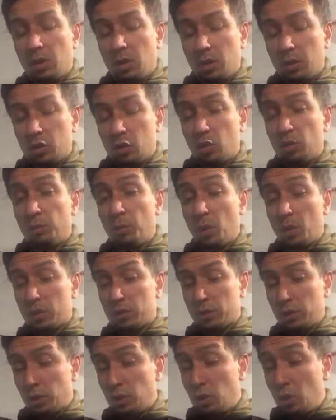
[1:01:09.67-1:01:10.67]
good books
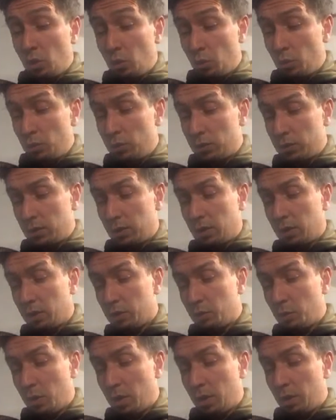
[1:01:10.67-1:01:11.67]
to use as
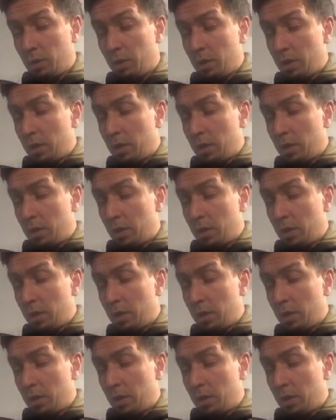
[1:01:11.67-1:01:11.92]
well.